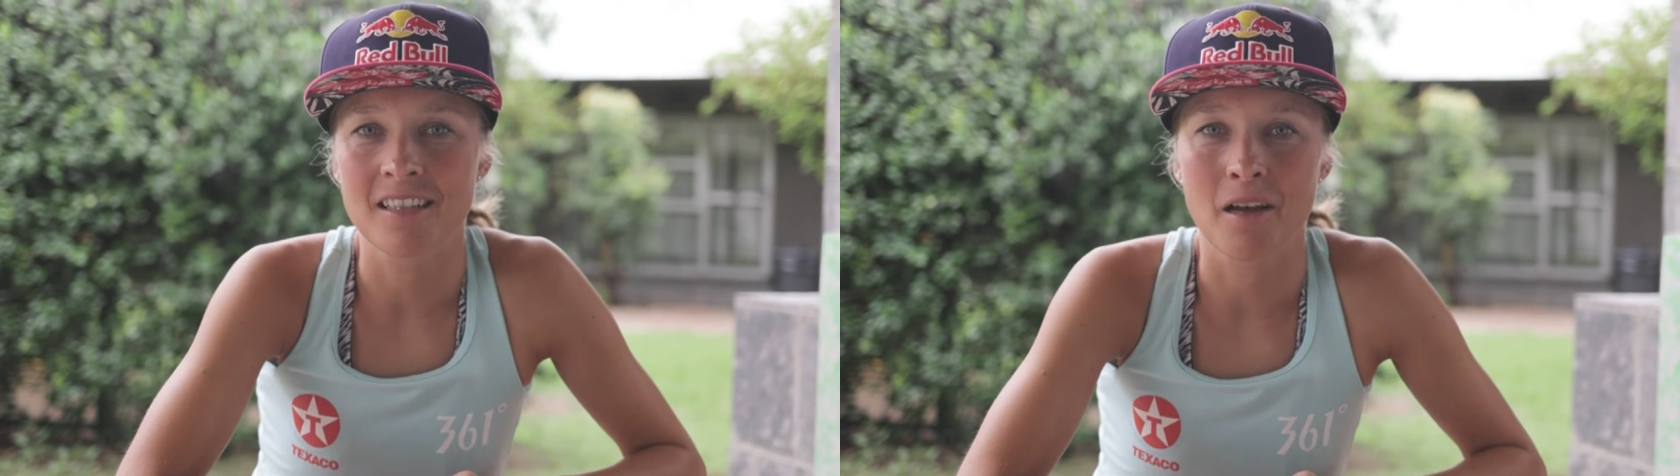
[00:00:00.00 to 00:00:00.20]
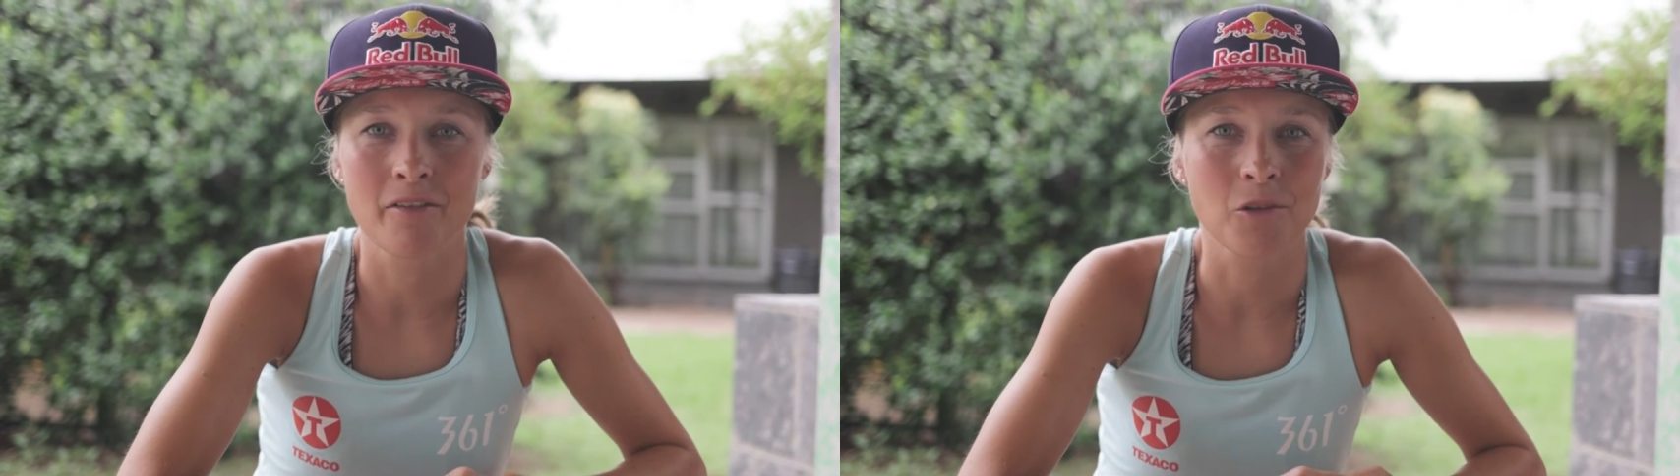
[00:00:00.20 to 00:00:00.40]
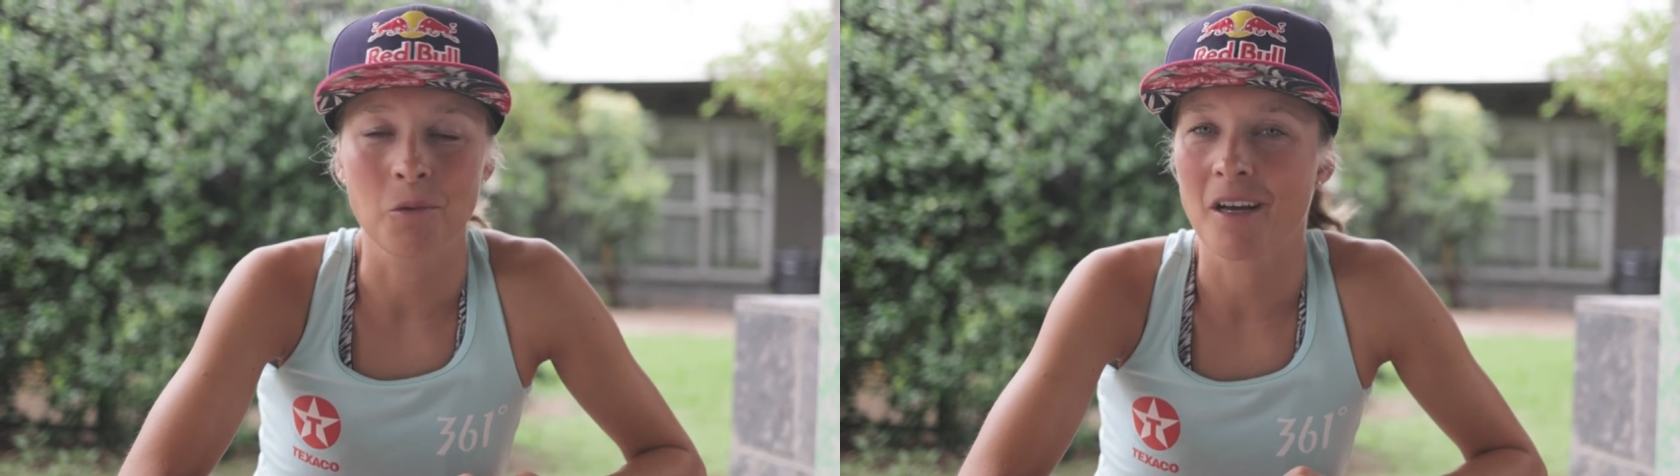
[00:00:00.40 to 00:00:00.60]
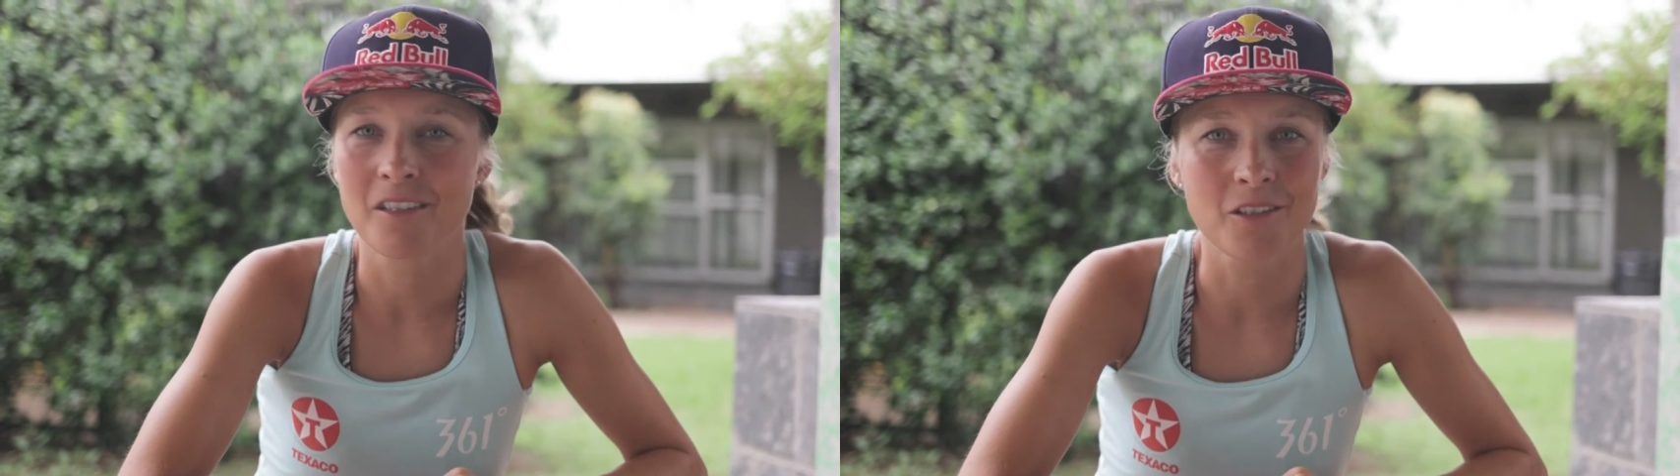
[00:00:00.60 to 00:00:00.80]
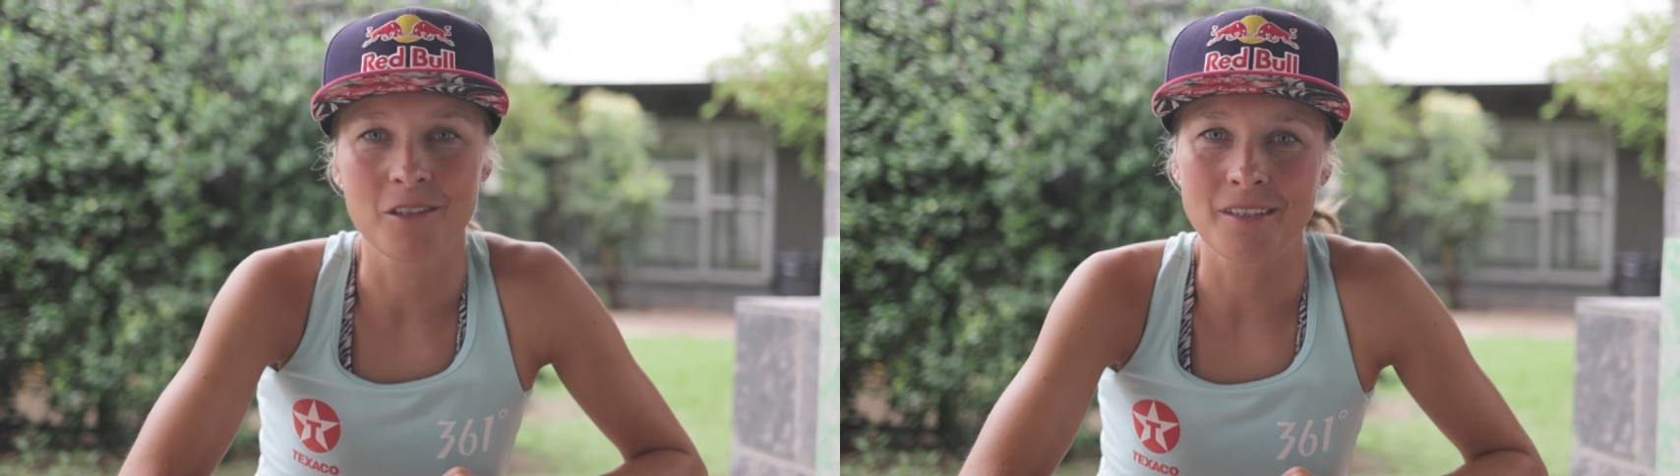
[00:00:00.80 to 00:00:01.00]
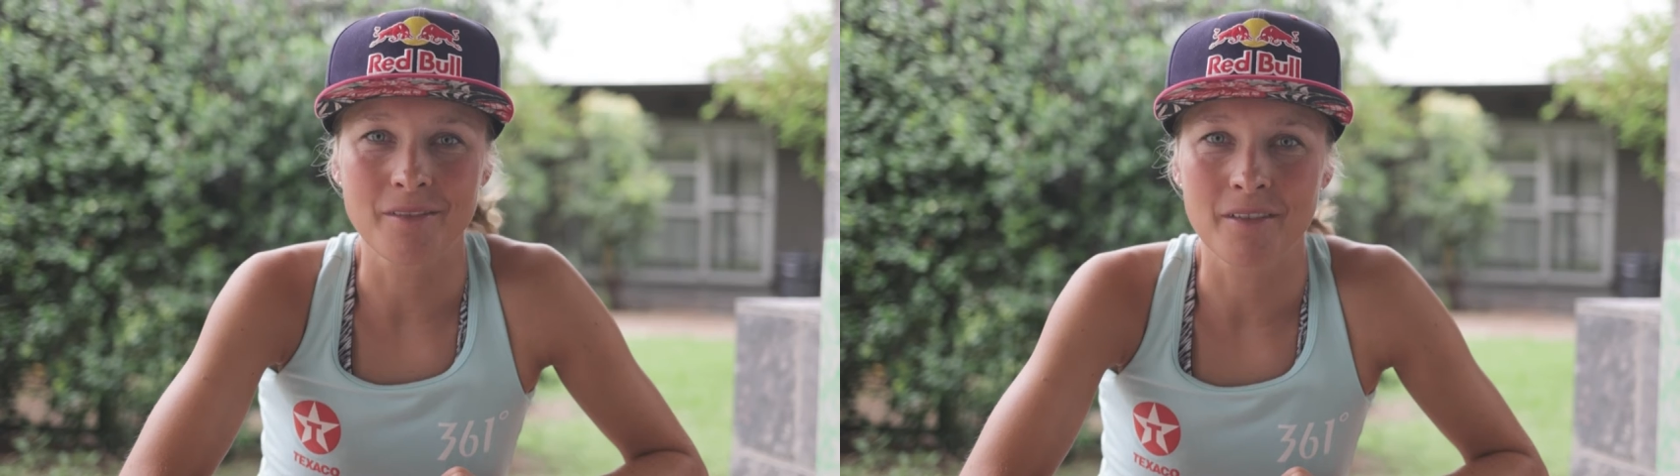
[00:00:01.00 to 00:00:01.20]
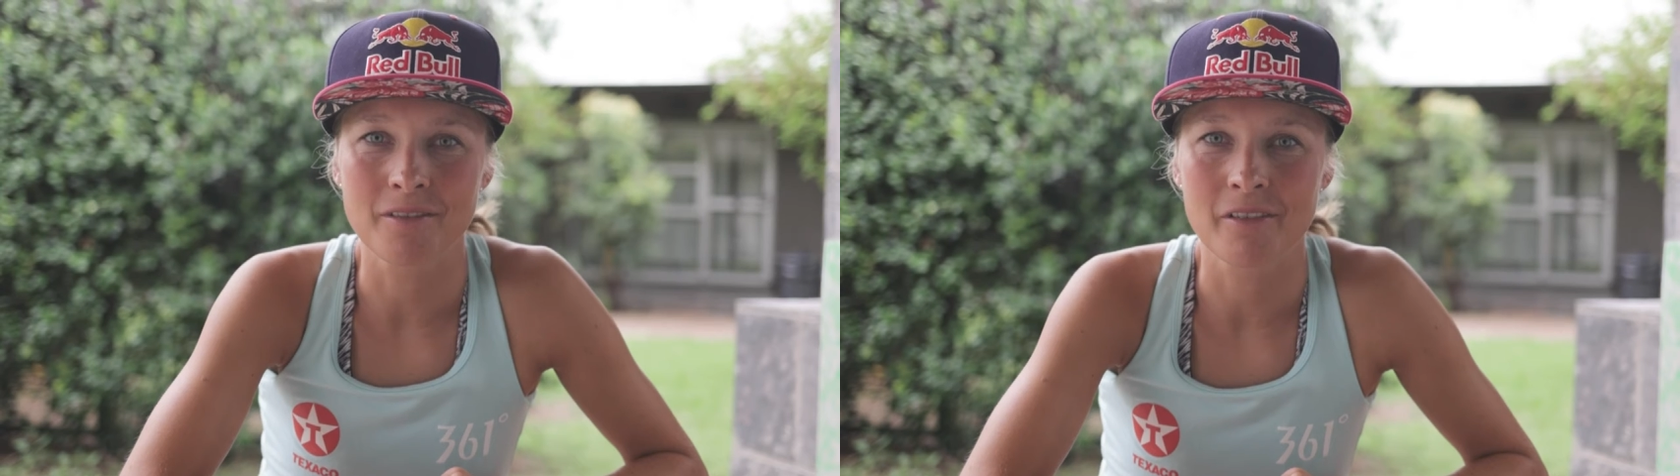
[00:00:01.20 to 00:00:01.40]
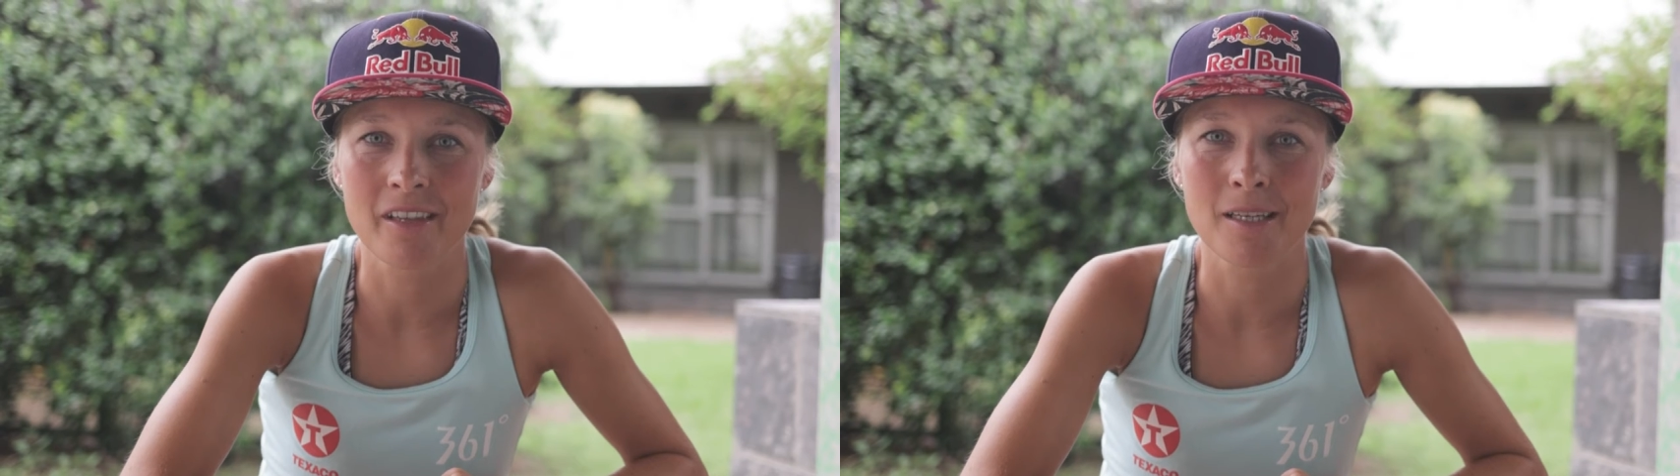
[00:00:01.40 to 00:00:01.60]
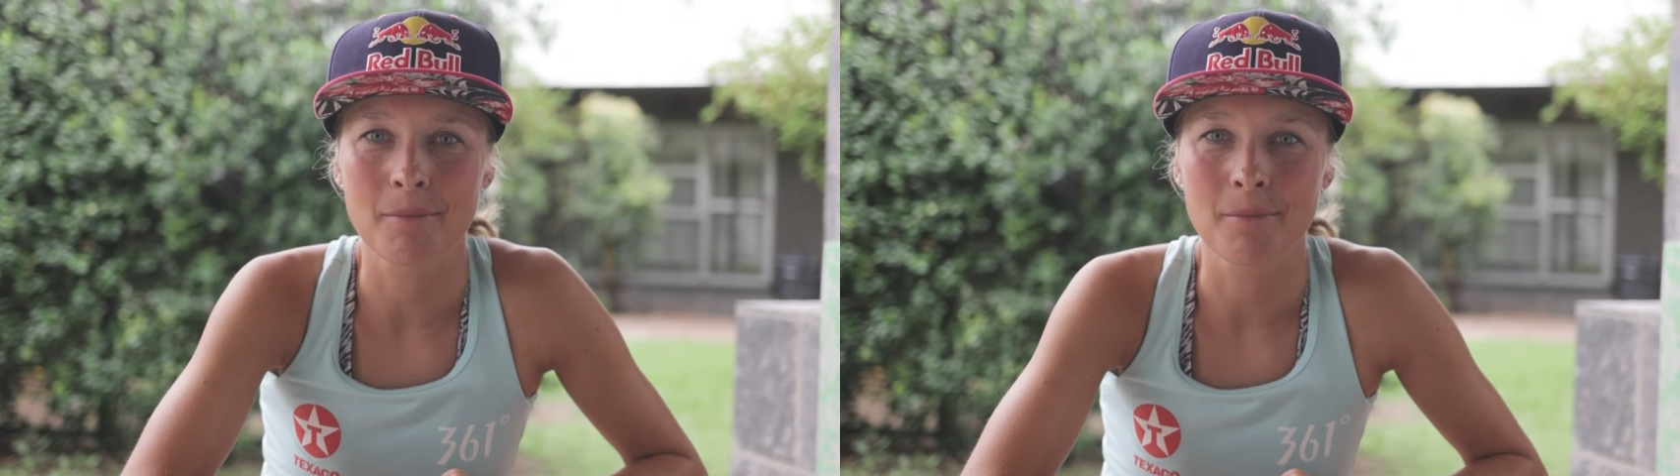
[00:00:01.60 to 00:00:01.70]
and after a while you don't even have to think